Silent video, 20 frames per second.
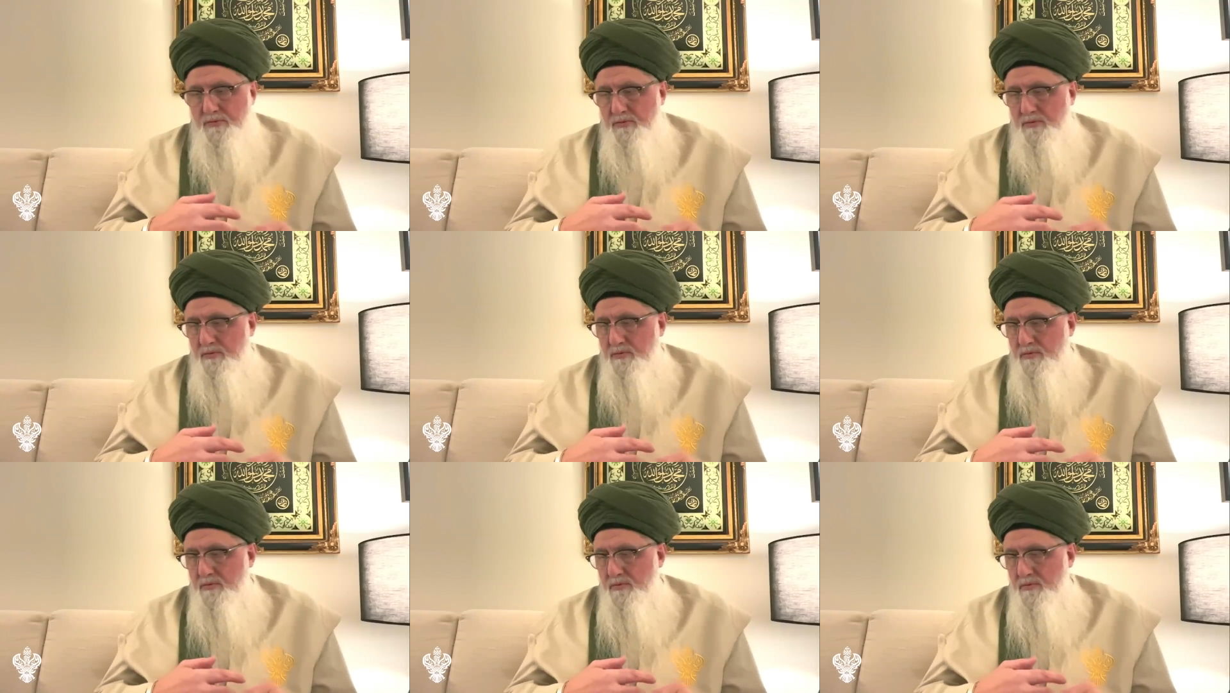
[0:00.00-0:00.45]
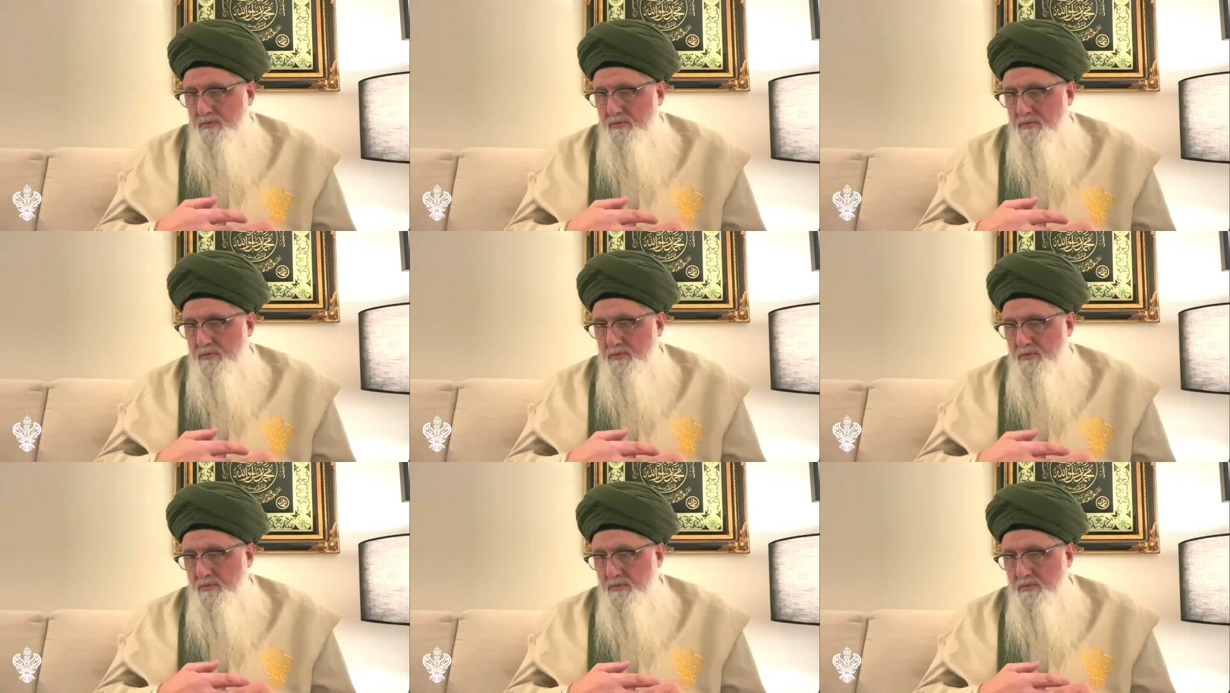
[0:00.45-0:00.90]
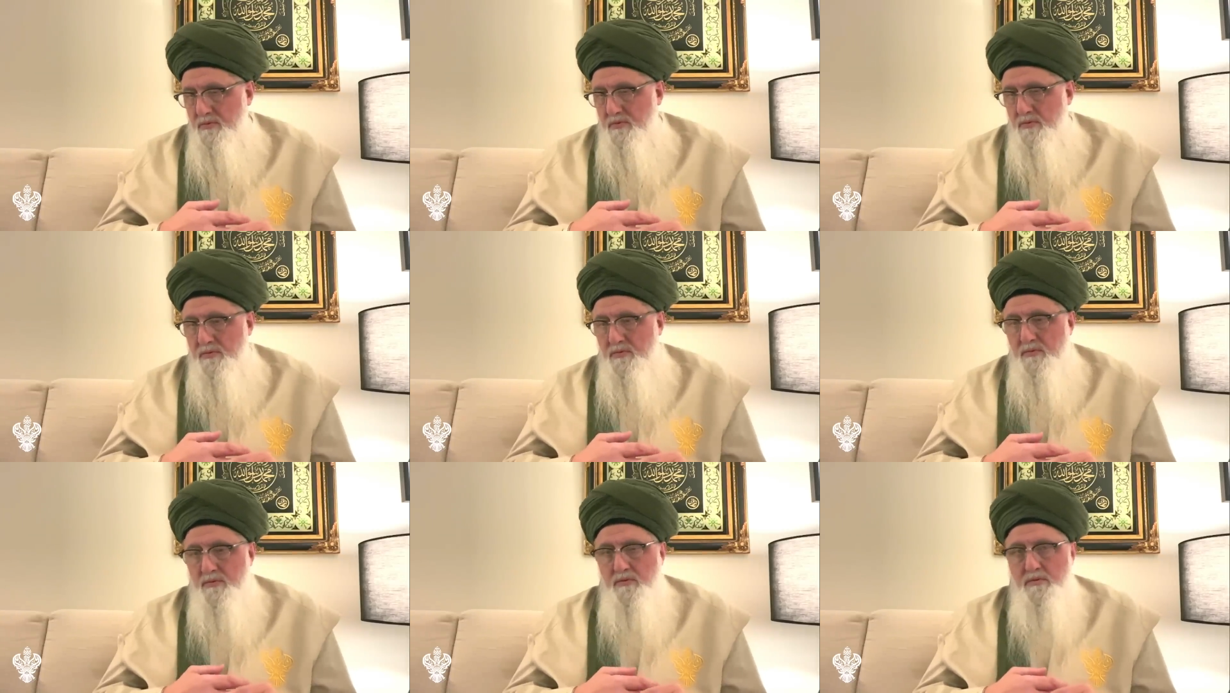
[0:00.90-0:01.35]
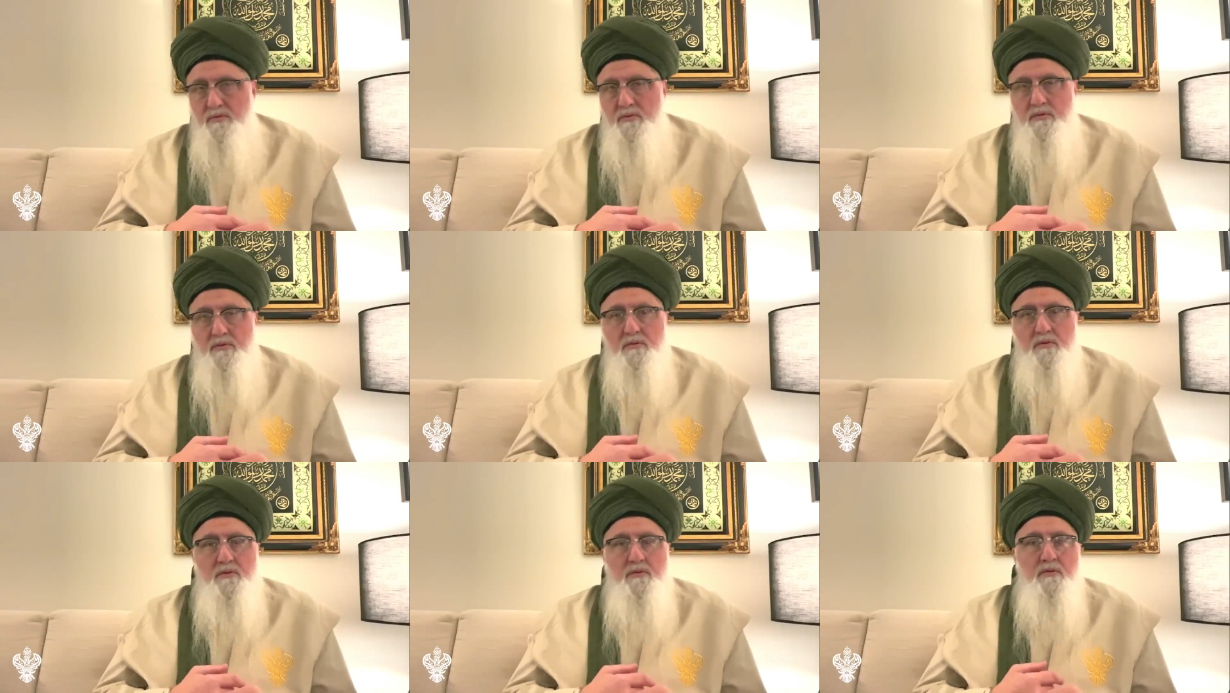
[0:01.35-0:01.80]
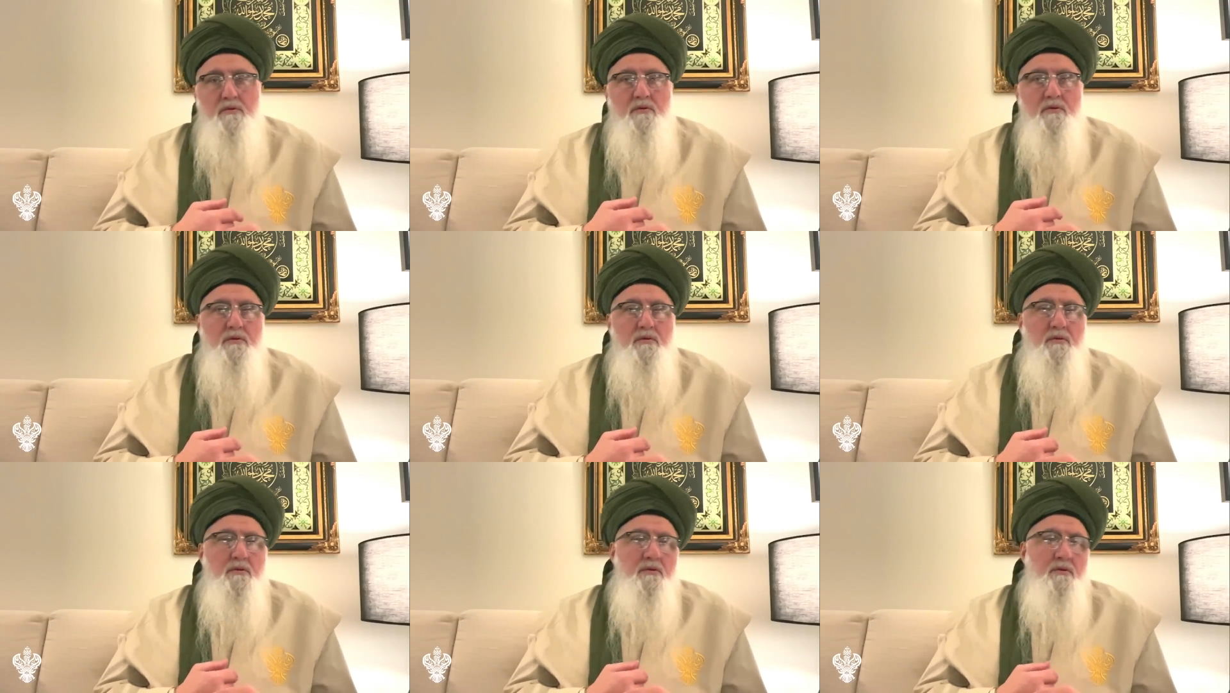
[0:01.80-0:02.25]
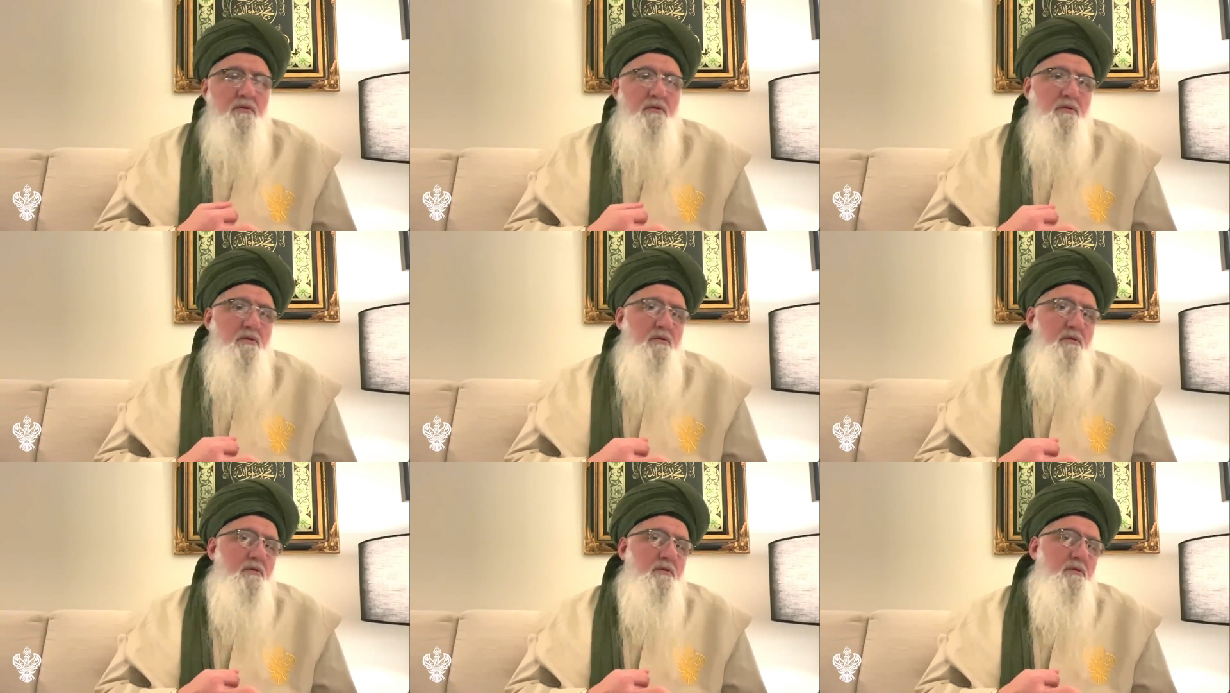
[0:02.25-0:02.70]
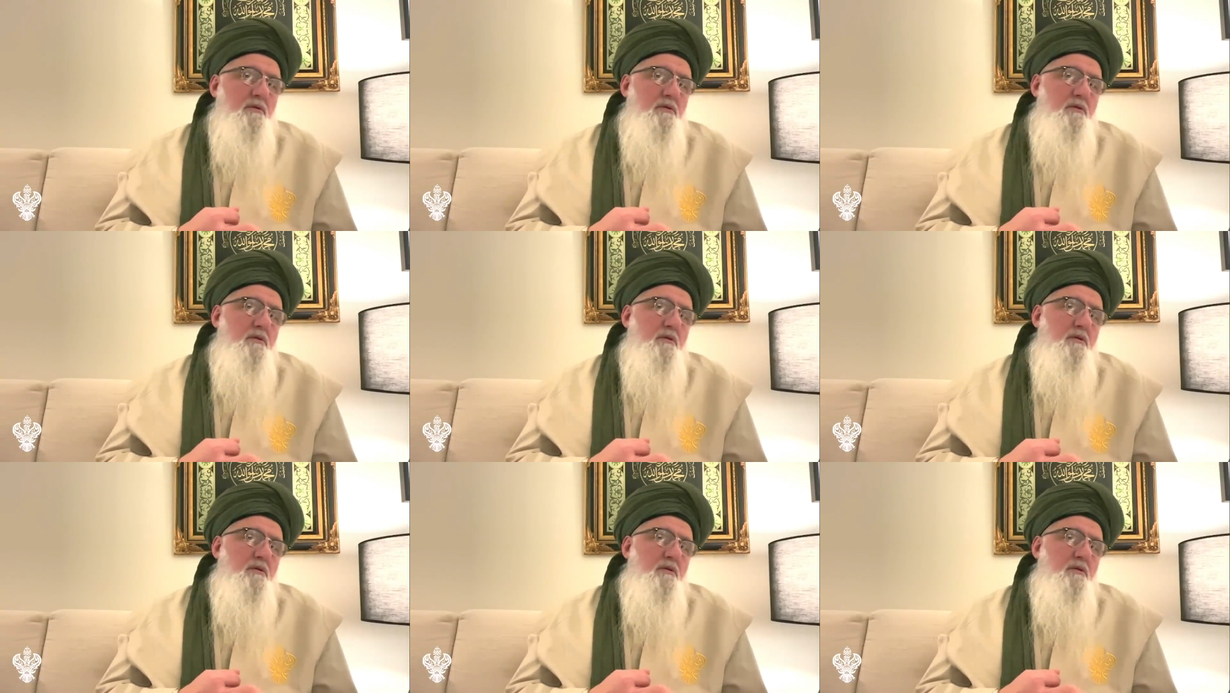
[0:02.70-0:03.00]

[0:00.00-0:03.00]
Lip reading: Nothing is said.